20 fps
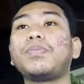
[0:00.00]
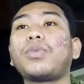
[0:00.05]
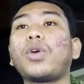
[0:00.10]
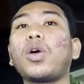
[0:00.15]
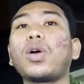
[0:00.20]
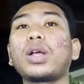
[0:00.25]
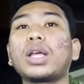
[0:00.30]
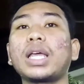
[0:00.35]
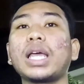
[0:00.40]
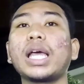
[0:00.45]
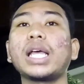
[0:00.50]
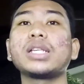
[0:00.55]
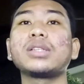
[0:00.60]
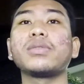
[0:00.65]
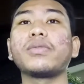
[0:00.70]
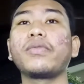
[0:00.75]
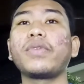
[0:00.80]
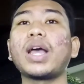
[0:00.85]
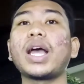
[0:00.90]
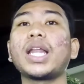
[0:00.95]

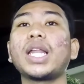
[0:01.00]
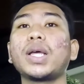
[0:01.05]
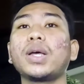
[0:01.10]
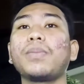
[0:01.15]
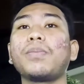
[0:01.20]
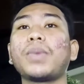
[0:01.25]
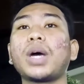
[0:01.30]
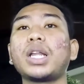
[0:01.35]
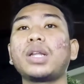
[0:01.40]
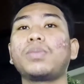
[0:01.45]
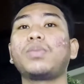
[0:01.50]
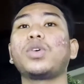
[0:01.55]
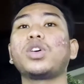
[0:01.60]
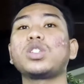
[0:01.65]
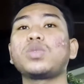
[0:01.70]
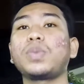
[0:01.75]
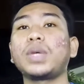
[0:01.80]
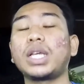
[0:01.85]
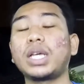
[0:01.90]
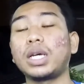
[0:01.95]
broadcast via the
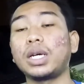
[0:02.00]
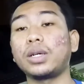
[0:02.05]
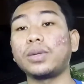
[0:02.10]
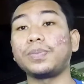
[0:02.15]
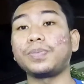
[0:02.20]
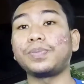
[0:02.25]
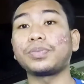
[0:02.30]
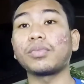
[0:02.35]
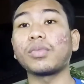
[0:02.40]
motherboard speaker.